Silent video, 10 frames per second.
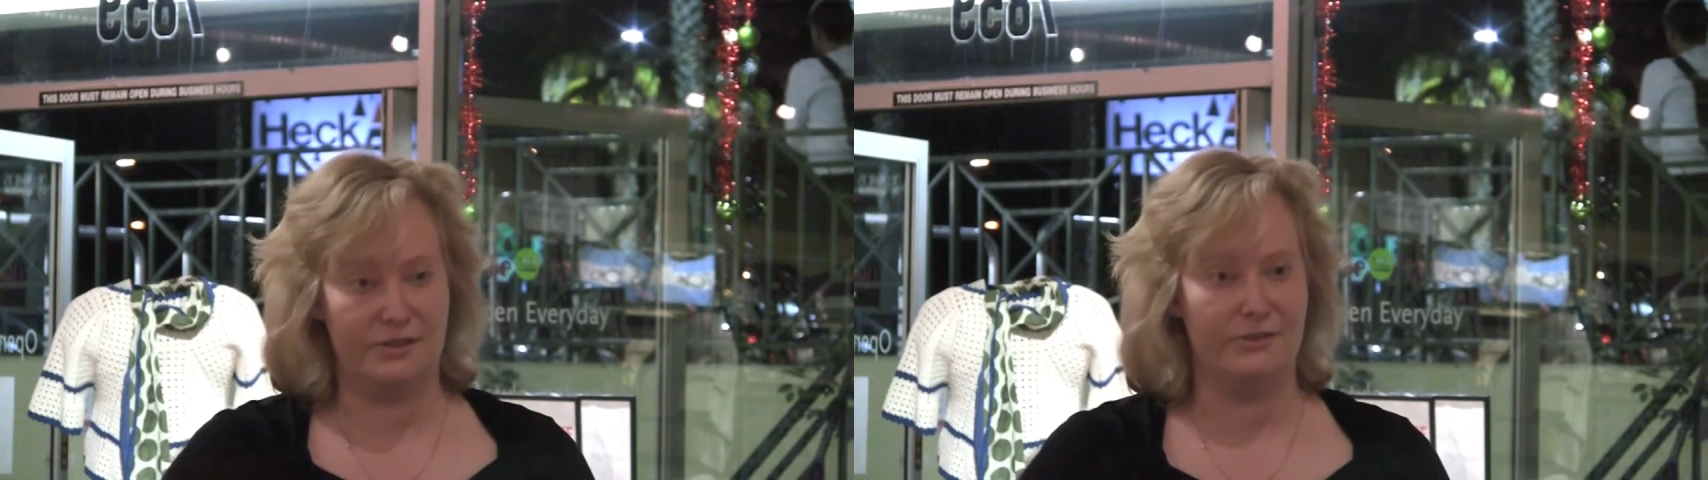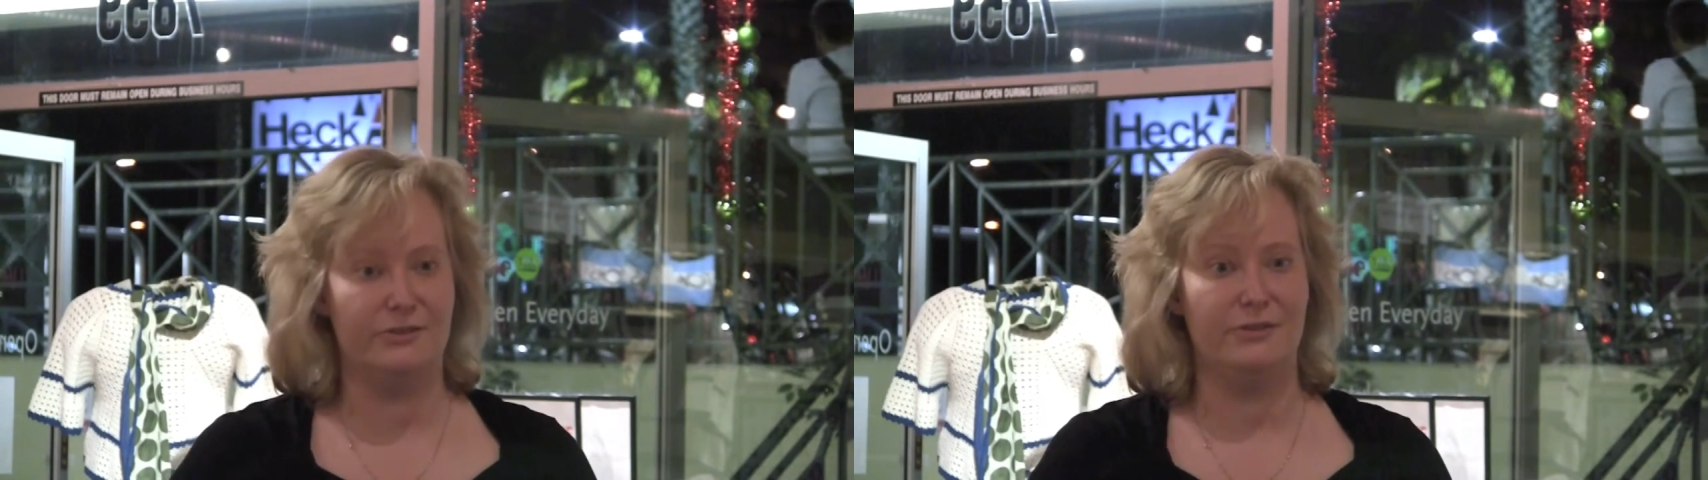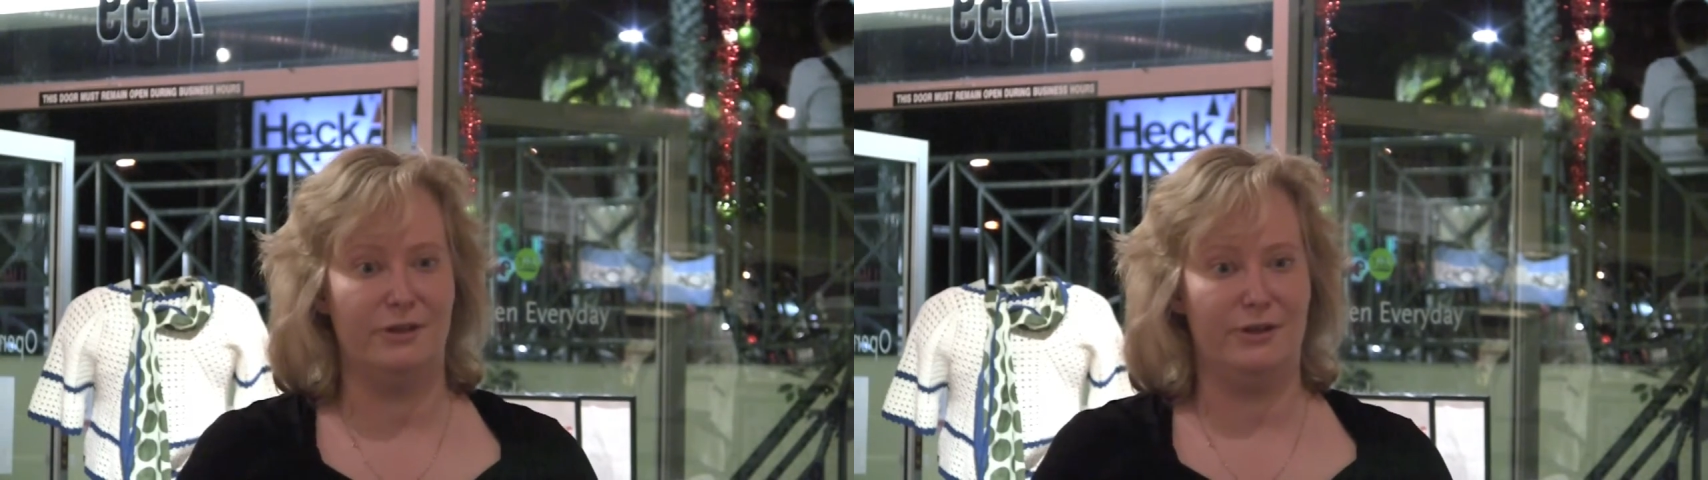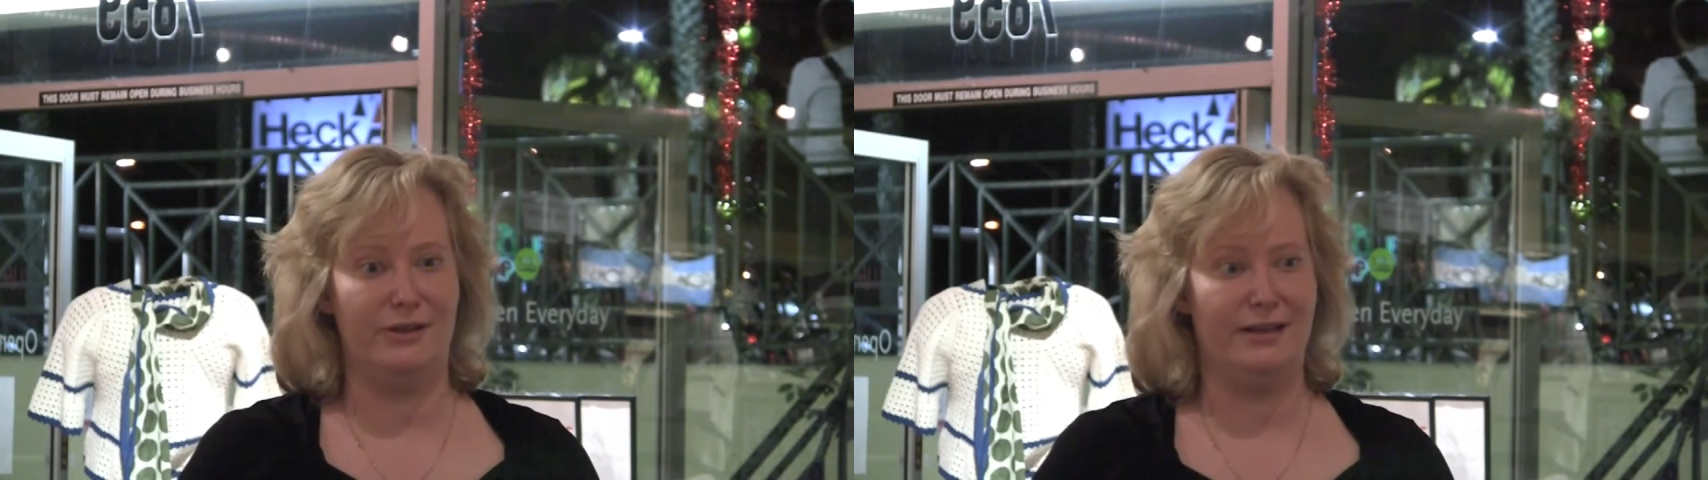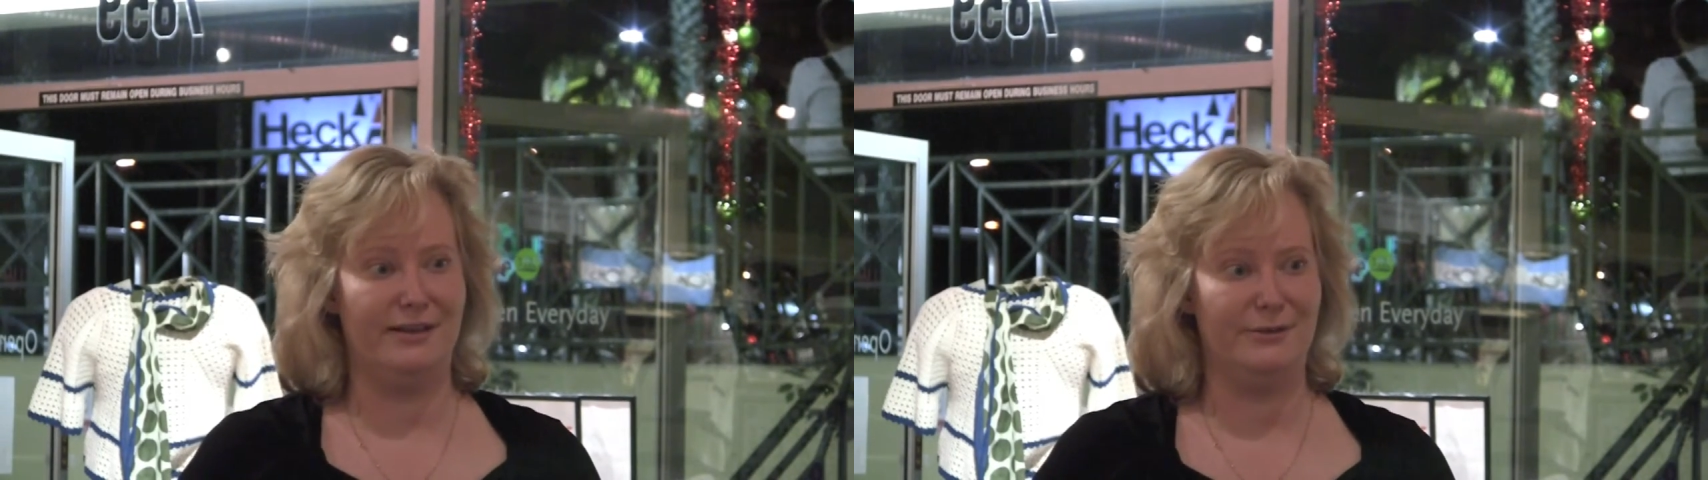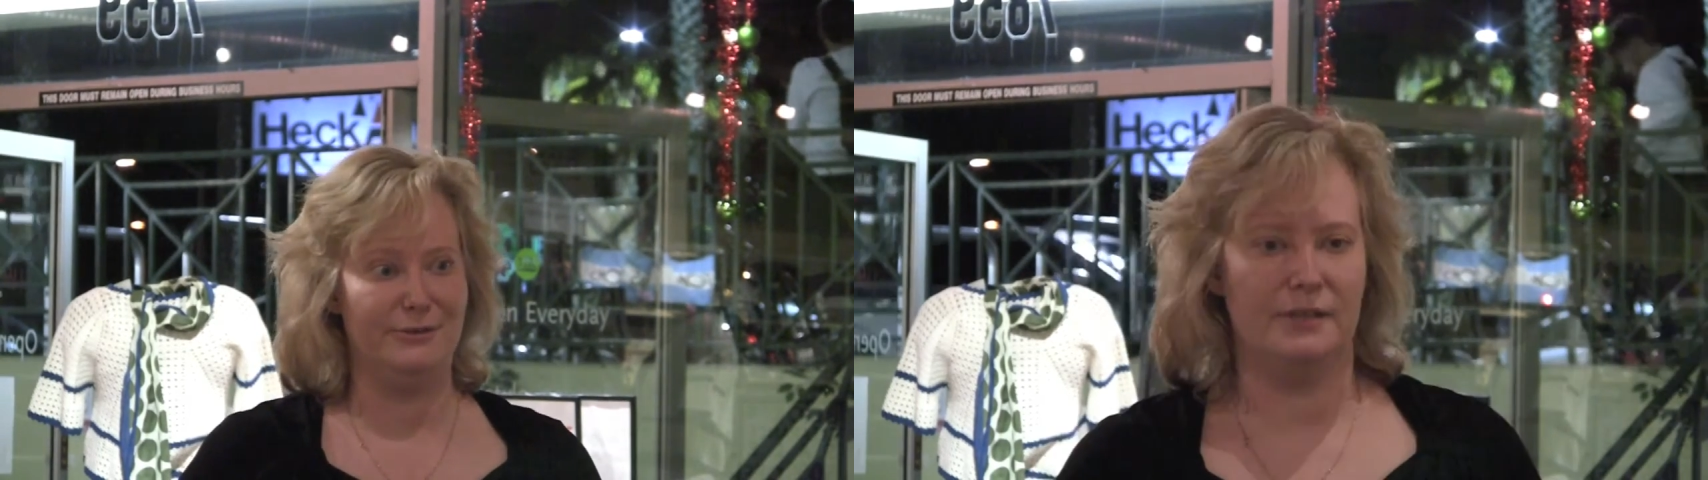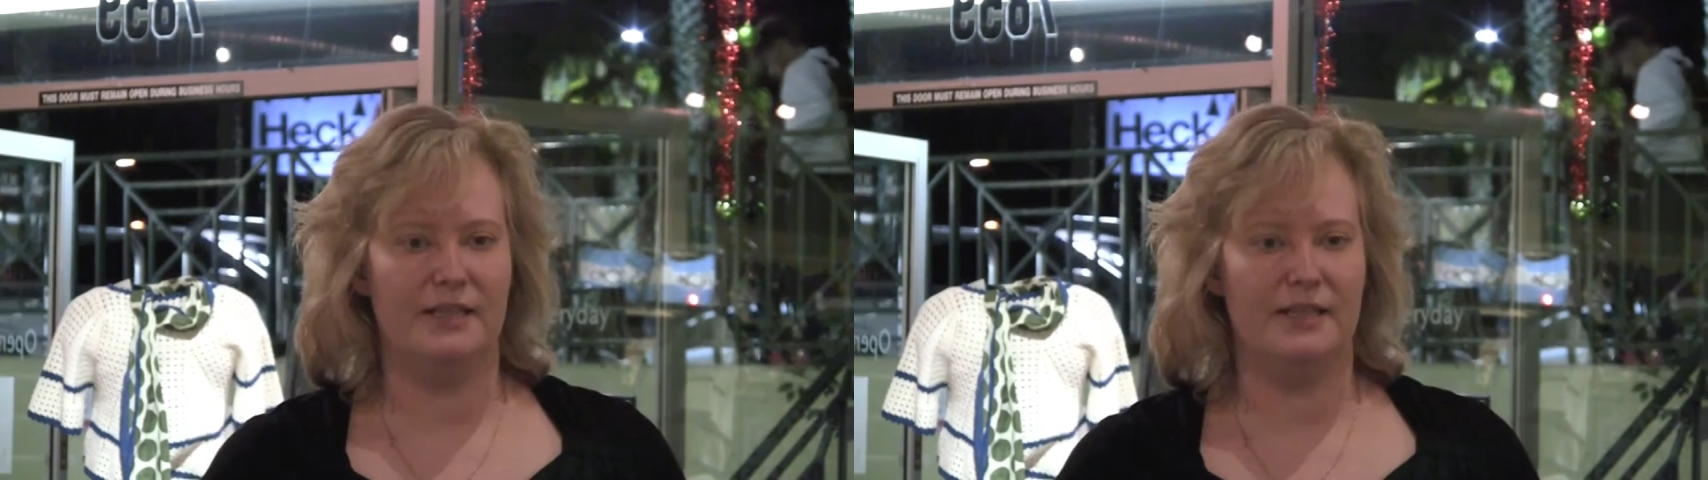this a little later.